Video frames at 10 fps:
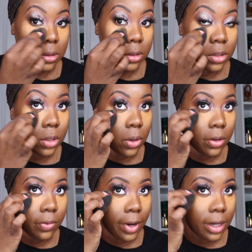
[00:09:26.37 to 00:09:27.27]
Just
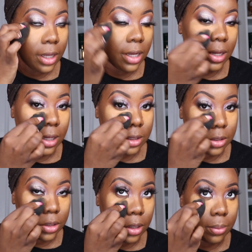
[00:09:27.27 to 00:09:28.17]
going right in and
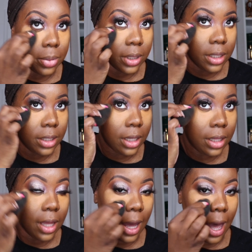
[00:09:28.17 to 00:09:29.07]
start blending
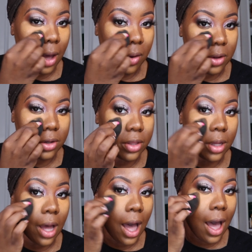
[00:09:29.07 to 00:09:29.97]
that out under
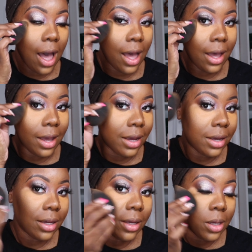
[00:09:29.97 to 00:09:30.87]
the
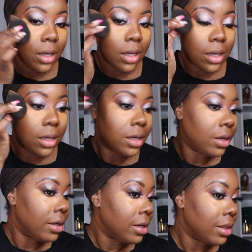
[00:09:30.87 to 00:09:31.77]
eye.
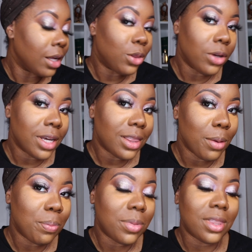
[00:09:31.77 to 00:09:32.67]
Like, look at
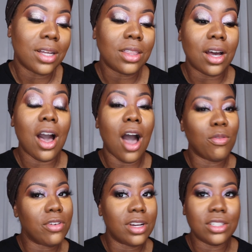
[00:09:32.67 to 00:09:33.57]
the
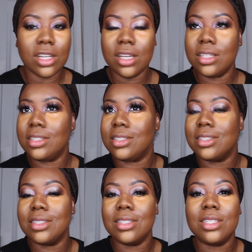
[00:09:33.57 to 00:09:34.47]
coverage is
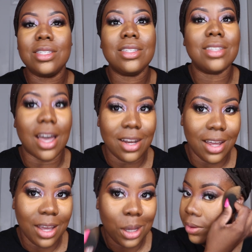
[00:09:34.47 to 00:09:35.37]

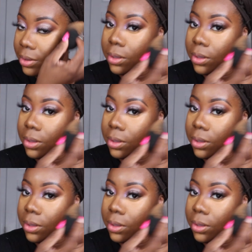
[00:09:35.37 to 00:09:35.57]
stunning.